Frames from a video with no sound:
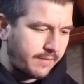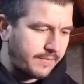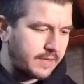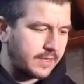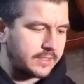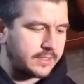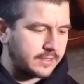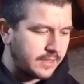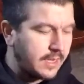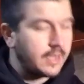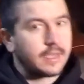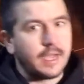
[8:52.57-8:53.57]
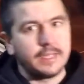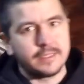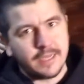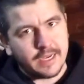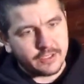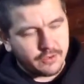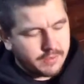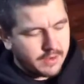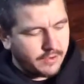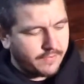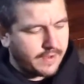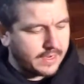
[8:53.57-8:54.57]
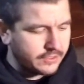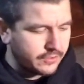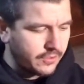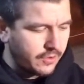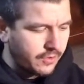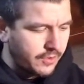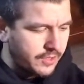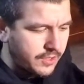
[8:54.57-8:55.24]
If it doesn't, contact your manufacturer or